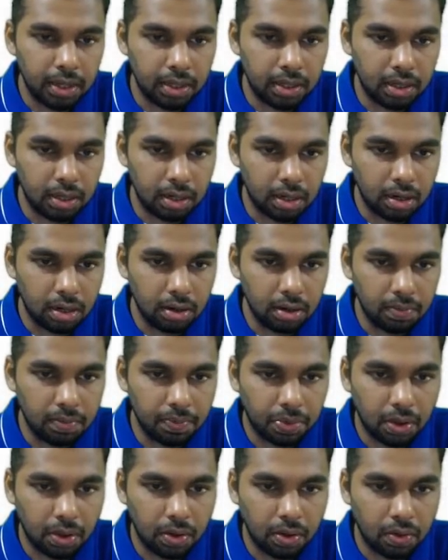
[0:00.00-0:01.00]
here.
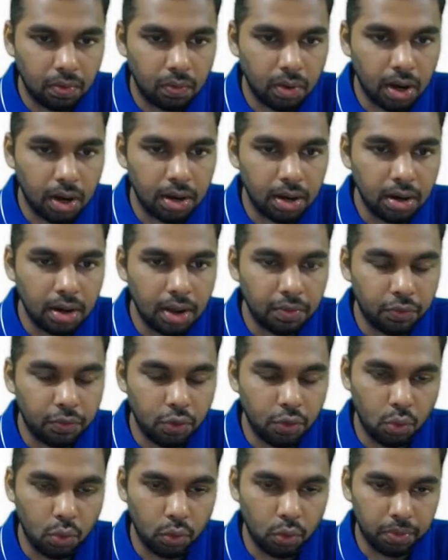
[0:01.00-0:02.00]
1,
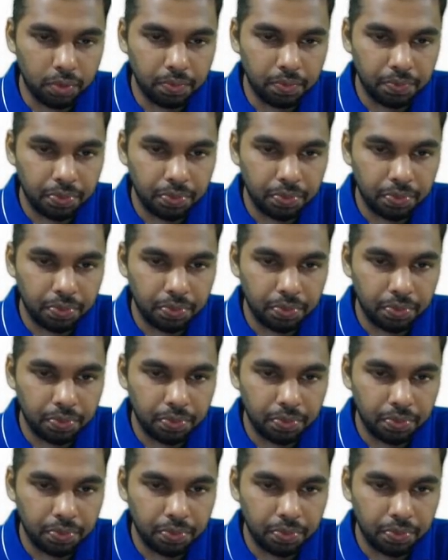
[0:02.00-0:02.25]
4.